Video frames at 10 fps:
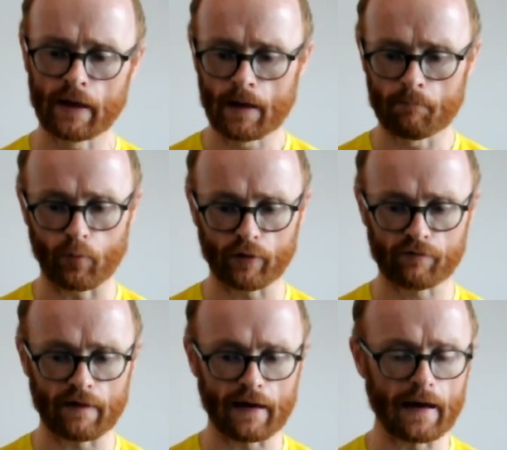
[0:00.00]
But
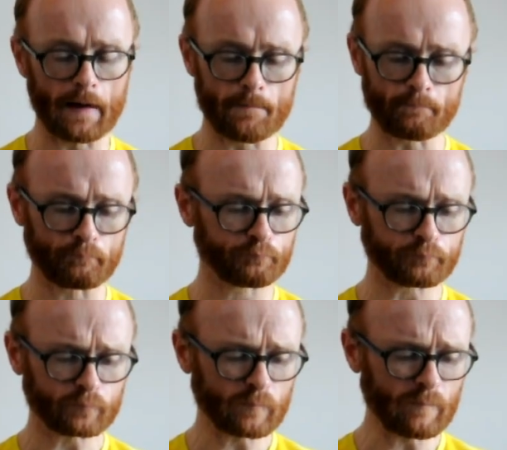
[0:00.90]
um,
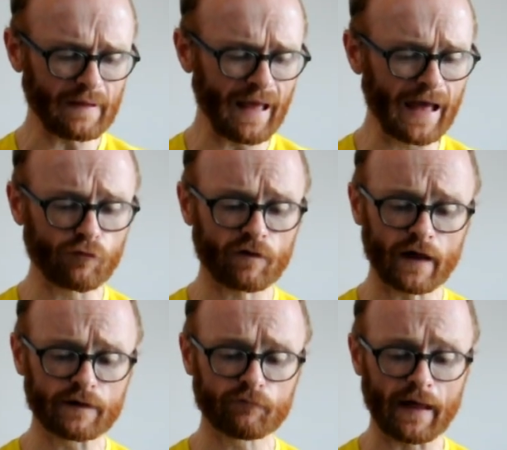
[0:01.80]
outside of
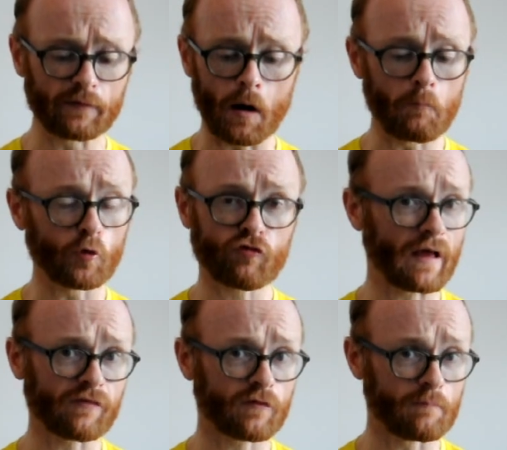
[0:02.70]
that, not much else
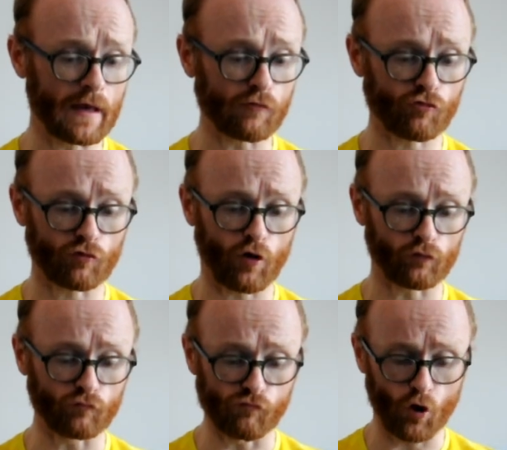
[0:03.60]
to mention on the
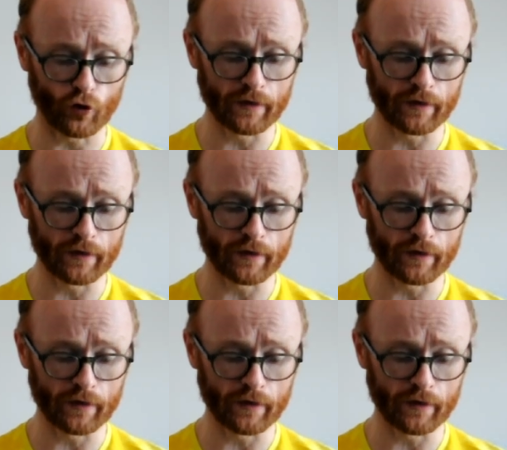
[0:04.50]
run.